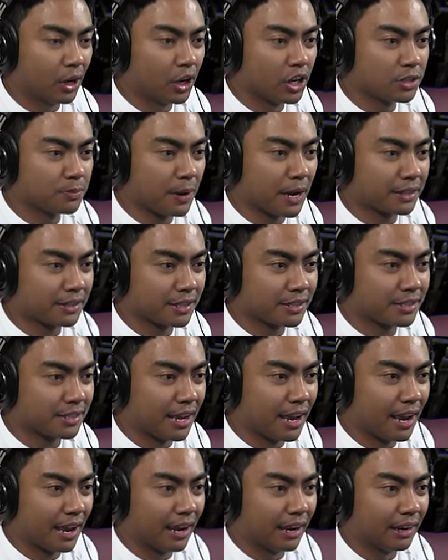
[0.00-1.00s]
I was about to
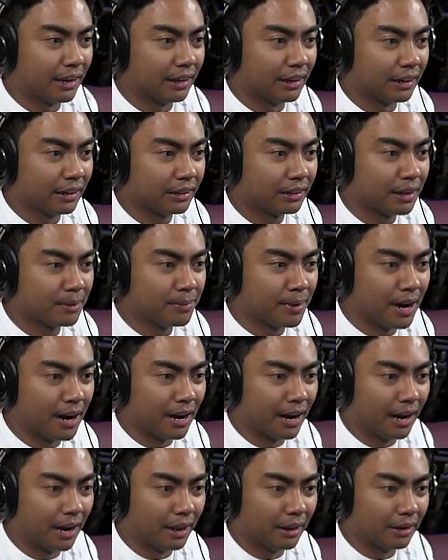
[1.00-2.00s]
say. Come
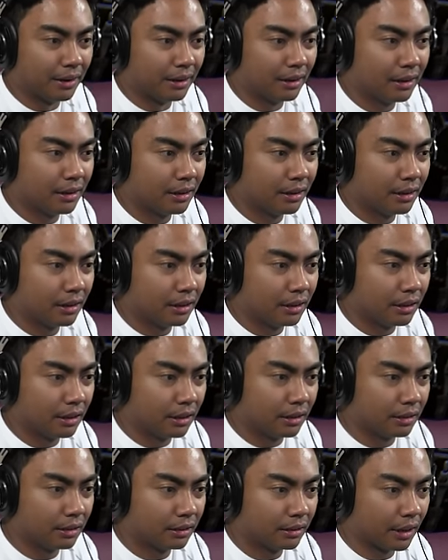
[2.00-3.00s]
on.
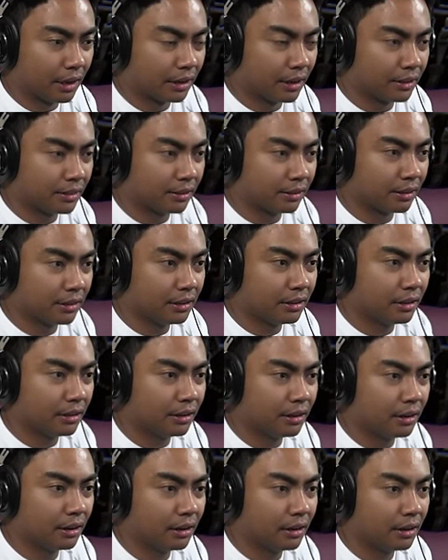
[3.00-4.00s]
Okay, nothing
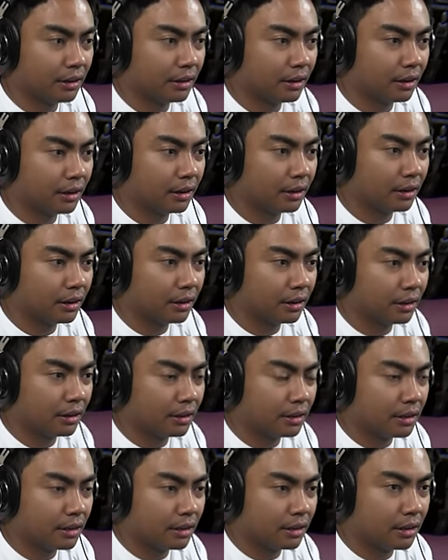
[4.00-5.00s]
here.
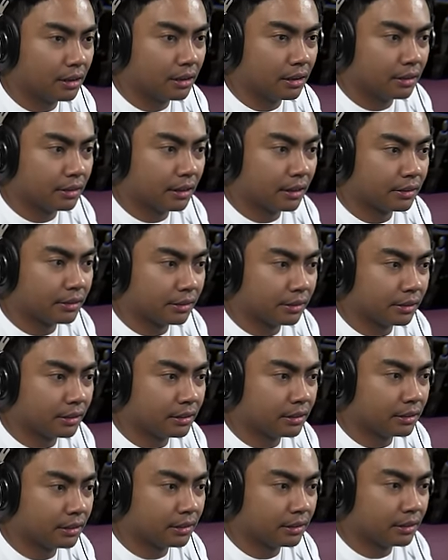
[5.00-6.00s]
Nothing
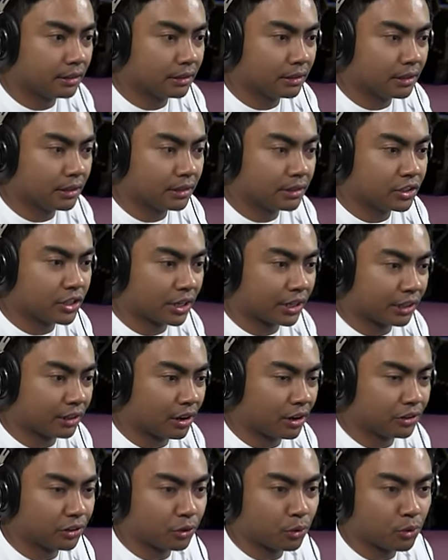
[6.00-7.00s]
here. Checking
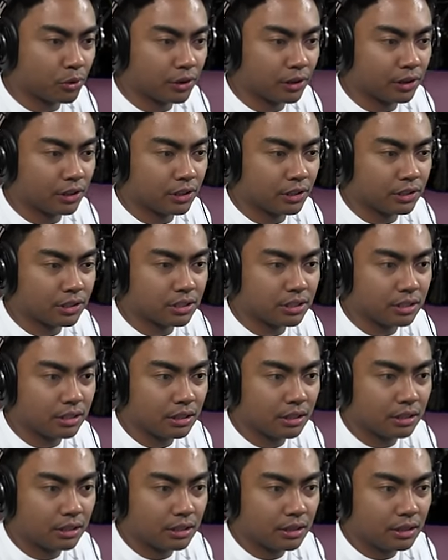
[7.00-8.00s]
all the corners.
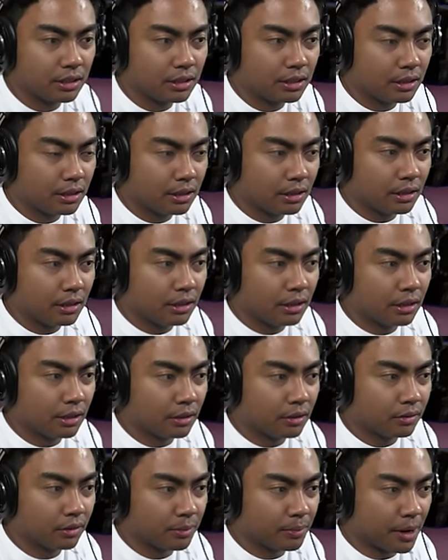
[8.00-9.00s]

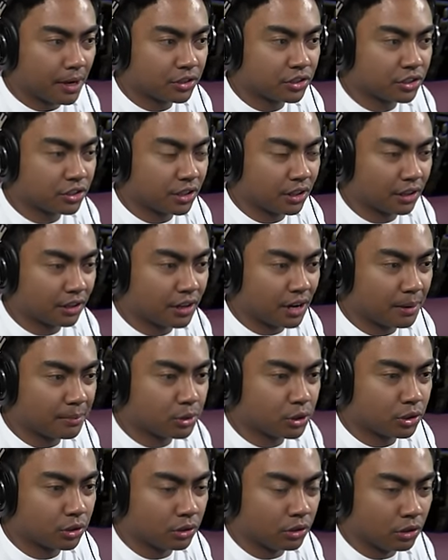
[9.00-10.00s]
The monster's gonna come
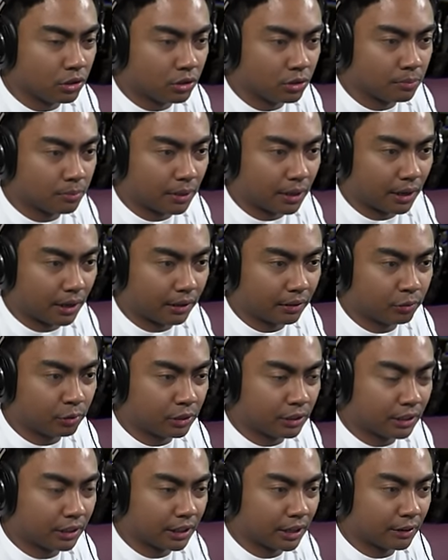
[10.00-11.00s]
soon, but I
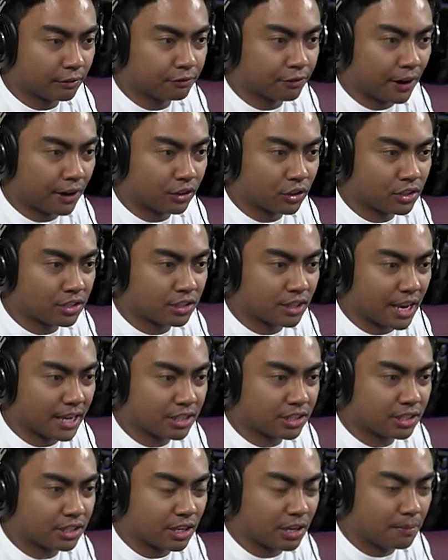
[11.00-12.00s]
really gotta find this
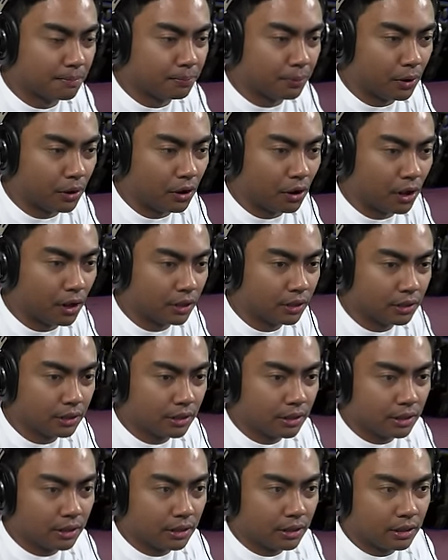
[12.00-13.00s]
last symbol.
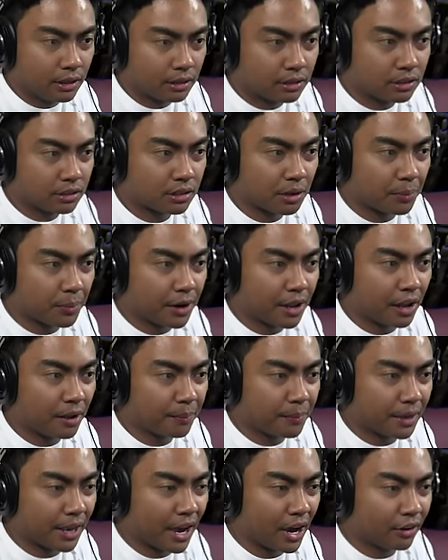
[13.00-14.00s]
Someone
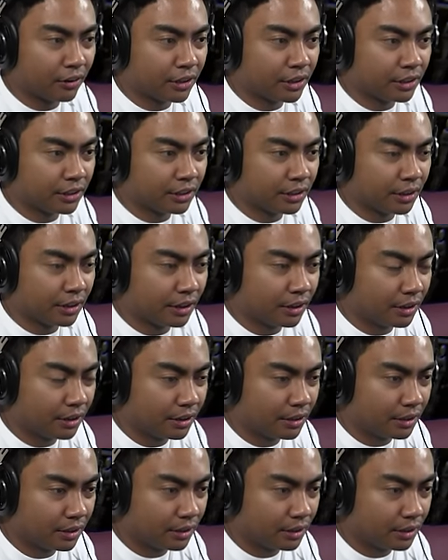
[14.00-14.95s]
help me out here.